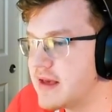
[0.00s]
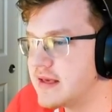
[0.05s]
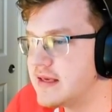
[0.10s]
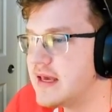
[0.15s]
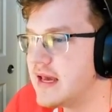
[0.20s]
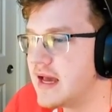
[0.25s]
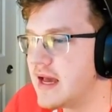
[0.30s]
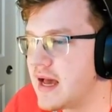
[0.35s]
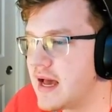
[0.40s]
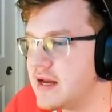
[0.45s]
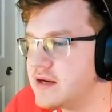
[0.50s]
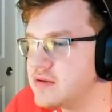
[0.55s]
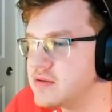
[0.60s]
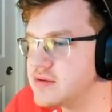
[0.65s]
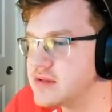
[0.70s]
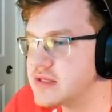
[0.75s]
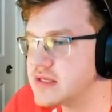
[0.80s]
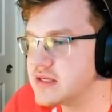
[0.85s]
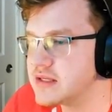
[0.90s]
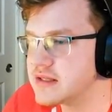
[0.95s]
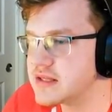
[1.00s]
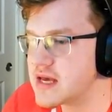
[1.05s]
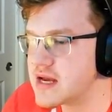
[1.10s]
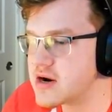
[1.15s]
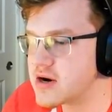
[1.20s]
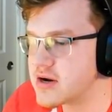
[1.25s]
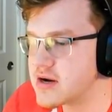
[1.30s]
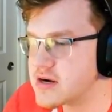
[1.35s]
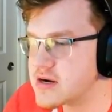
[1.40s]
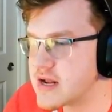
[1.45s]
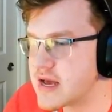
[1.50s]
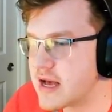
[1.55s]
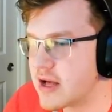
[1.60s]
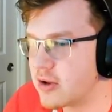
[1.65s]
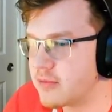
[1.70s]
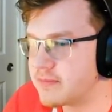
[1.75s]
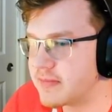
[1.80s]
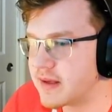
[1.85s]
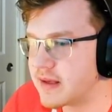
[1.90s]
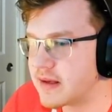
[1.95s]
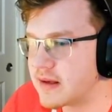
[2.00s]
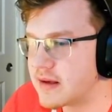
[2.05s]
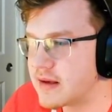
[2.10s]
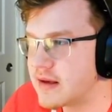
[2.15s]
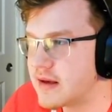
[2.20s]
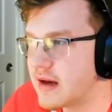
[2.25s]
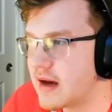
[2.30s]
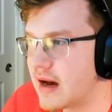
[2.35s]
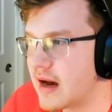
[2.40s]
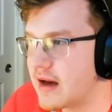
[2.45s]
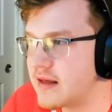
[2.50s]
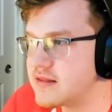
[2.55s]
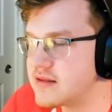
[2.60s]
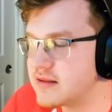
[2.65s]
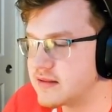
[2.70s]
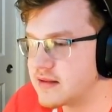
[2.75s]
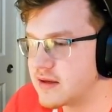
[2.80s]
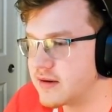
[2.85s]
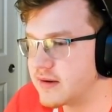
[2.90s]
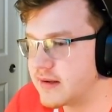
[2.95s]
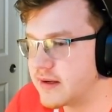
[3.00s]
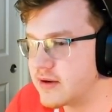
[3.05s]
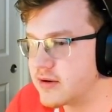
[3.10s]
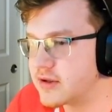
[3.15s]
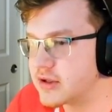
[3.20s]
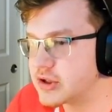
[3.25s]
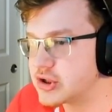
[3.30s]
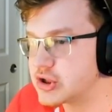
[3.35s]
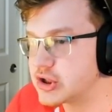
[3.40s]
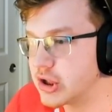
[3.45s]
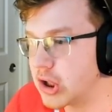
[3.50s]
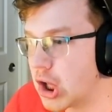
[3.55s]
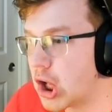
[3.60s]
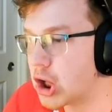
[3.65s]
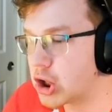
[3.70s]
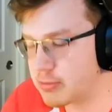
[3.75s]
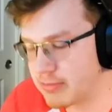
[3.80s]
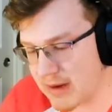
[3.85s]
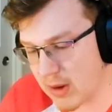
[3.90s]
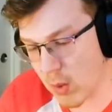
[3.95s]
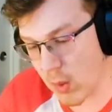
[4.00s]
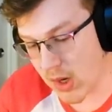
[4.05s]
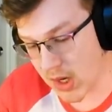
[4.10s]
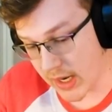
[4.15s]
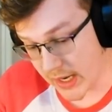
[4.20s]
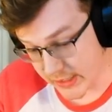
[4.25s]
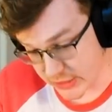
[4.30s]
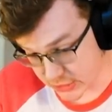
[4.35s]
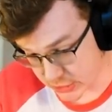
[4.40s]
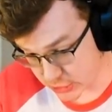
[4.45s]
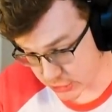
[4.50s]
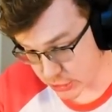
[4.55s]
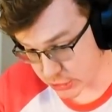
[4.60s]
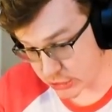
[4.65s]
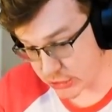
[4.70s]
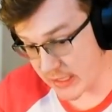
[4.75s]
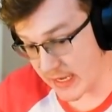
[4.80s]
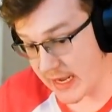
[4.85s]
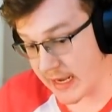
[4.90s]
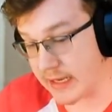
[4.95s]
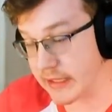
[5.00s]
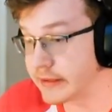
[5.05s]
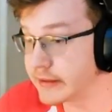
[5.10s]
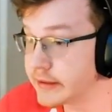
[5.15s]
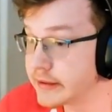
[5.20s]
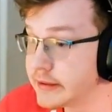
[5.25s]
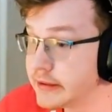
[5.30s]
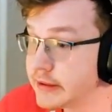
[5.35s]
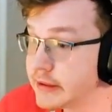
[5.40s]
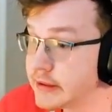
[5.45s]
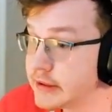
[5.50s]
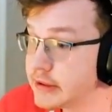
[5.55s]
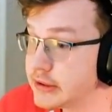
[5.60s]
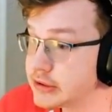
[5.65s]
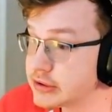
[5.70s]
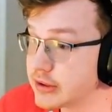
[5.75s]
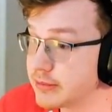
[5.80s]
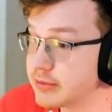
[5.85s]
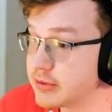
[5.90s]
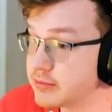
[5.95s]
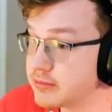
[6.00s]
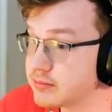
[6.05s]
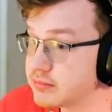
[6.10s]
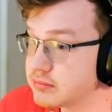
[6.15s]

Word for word: Yeah, I don't think they are here to help me. I think they're here to slaughter me where I stand. So I'm gonna